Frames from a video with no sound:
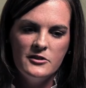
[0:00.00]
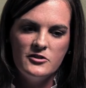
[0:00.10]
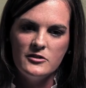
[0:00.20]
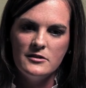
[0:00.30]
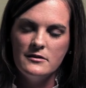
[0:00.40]

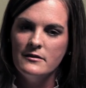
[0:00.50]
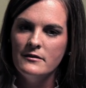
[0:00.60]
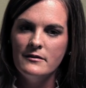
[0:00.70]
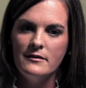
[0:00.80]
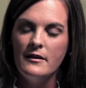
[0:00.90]
just
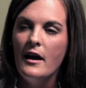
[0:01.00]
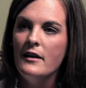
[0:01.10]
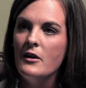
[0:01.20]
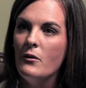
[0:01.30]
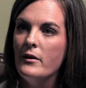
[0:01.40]

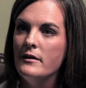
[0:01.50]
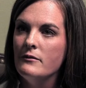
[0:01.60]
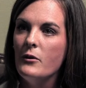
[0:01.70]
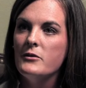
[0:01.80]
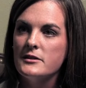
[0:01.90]
not
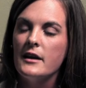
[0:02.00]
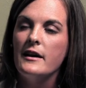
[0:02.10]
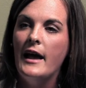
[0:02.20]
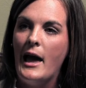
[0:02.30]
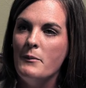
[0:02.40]
knowing what was going
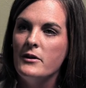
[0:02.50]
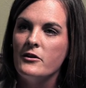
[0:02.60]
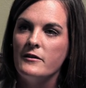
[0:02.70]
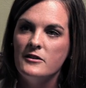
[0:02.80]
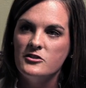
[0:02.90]
to happen
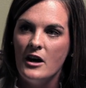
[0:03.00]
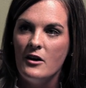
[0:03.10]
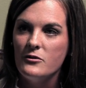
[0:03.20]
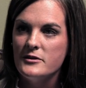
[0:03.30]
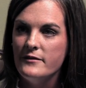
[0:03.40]
or if the
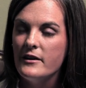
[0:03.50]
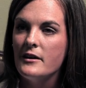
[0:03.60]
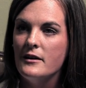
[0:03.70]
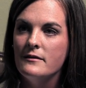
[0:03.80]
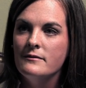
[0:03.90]
child was even
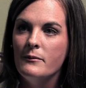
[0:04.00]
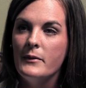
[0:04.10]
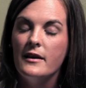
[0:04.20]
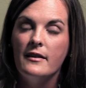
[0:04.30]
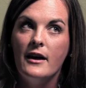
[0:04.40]
going to
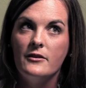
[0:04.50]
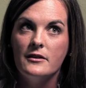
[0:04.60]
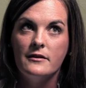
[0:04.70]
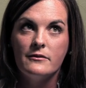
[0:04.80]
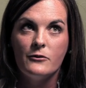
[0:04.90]
be allowed
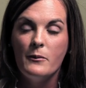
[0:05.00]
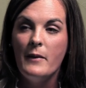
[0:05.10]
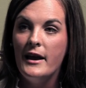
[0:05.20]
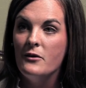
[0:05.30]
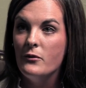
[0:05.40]
to
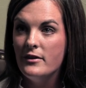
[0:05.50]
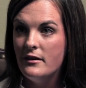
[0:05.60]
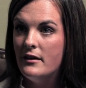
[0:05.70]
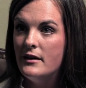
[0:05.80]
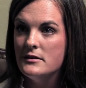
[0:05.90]
remain with
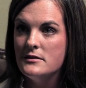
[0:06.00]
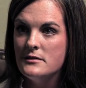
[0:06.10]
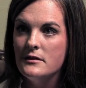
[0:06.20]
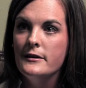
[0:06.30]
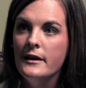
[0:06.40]

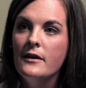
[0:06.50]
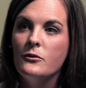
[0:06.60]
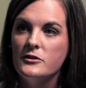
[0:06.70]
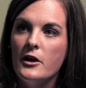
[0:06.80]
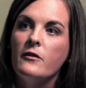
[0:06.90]
us
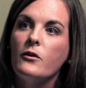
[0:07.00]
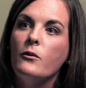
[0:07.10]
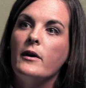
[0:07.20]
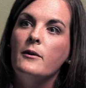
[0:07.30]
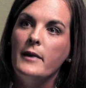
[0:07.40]
was
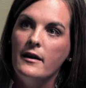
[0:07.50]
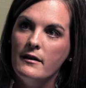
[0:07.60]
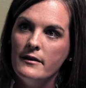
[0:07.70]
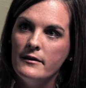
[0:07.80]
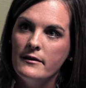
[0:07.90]
overwhelming.